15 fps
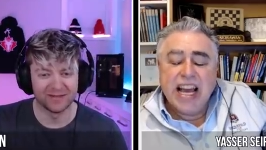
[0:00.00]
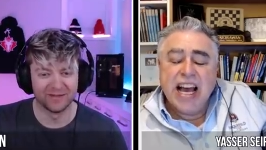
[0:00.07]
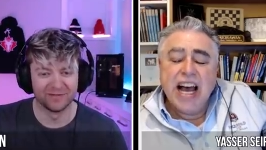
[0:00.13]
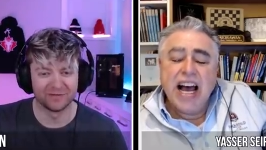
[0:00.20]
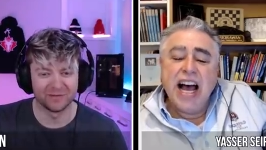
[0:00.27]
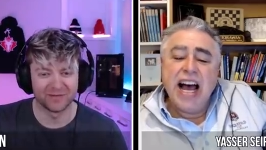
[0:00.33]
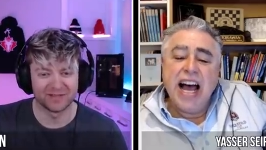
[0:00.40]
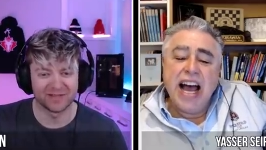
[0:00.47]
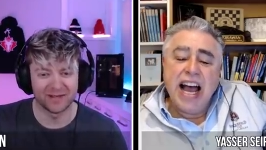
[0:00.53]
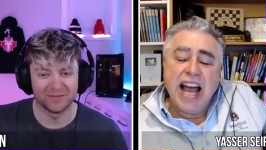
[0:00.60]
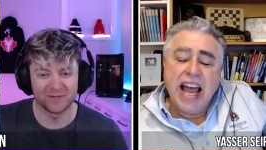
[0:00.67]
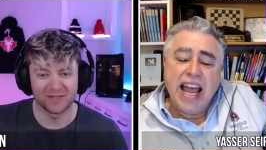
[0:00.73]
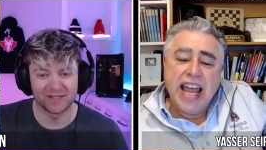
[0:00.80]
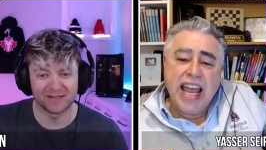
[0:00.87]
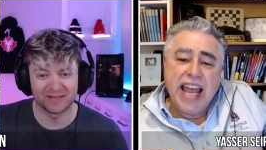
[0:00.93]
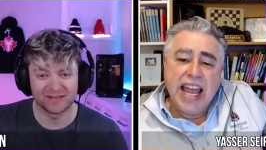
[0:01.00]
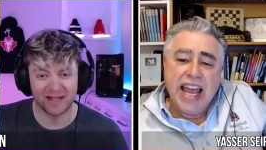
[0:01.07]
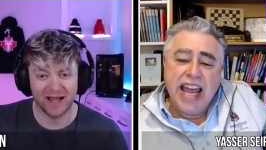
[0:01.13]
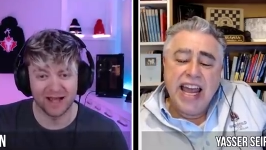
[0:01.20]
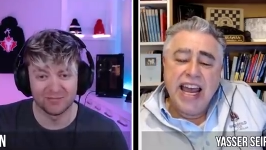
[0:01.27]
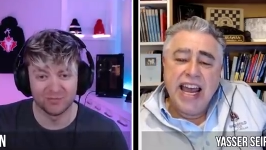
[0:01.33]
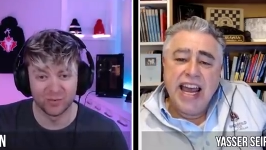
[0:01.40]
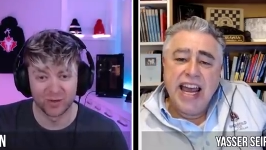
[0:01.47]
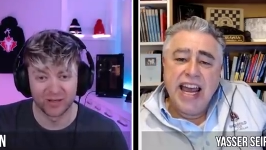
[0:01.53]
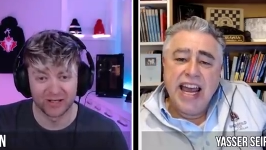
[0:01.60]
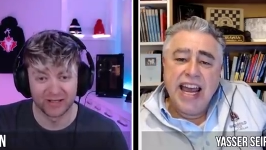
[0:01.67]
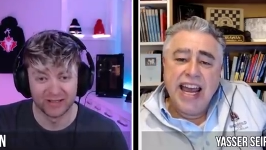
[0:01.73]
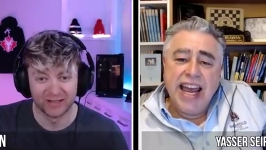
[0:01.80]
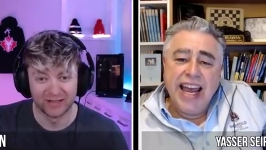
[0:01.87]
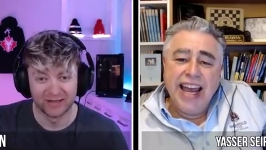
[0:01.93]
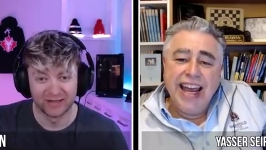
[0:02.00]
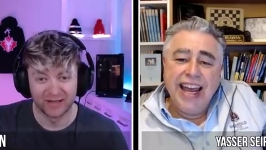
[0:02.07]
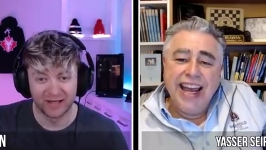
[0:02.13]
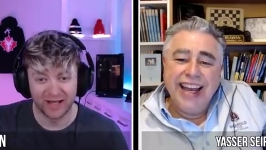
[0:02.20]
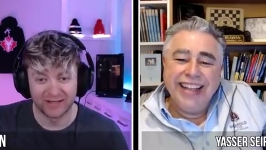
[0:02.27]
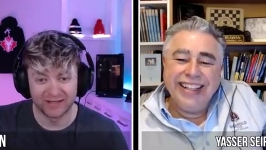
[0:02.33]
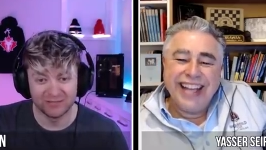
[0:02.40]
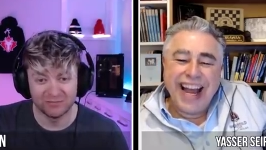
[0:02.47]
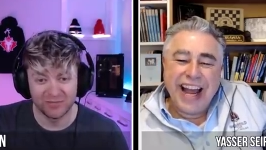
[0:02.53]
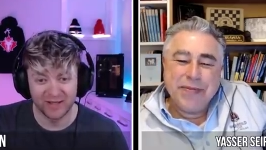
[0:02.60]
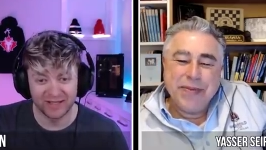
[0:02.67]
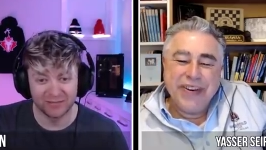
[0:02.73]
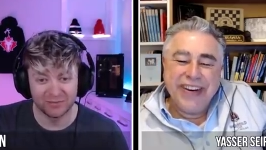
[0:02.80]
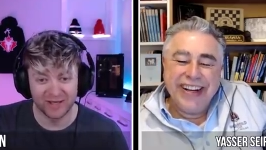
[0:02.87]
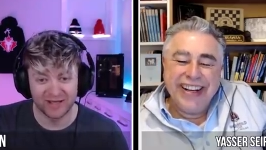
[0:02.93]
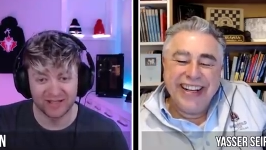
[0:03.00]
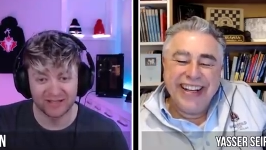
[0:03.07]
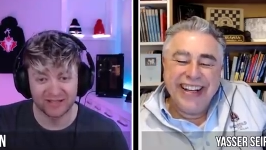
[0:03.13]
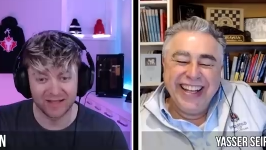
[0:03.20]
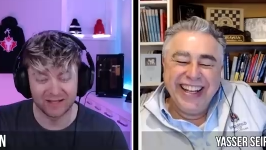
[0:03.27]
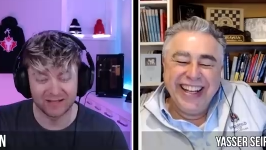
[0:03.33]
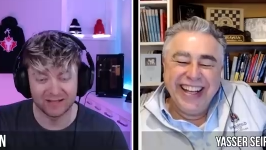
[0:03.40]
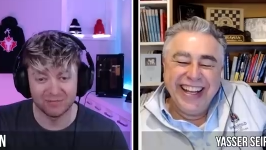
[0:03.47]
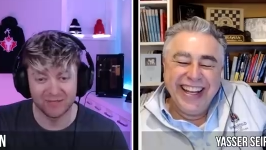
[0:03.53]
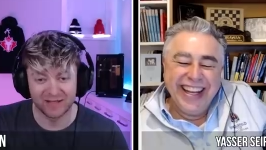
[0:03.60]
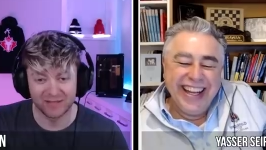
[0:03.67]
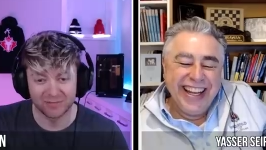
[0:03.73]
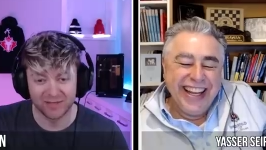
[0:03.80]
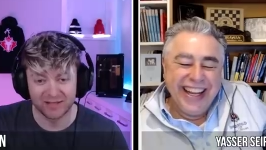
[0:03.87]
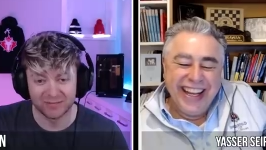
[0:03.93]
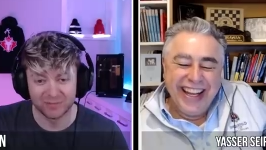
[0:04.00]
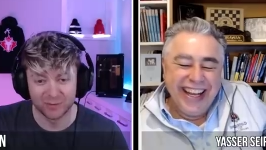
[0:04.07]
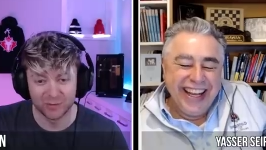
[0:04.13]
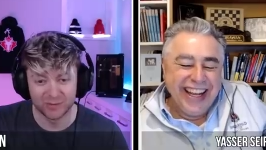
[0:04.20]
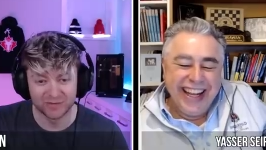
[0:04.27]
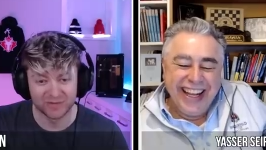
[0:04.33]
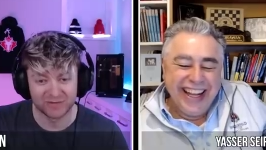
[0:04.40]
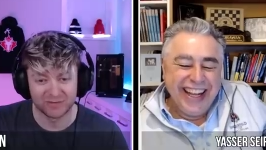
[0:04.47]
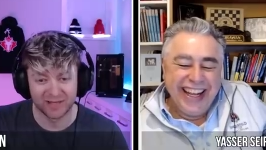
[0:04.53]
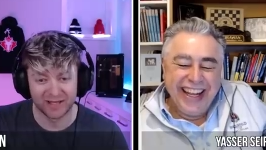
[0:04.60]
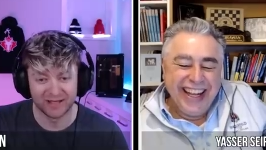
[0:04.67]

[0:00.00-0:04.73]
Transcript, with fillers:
Speaker 1: from the time you said Time Boy, I didn't time make boy. many. I didn't make many moves, man.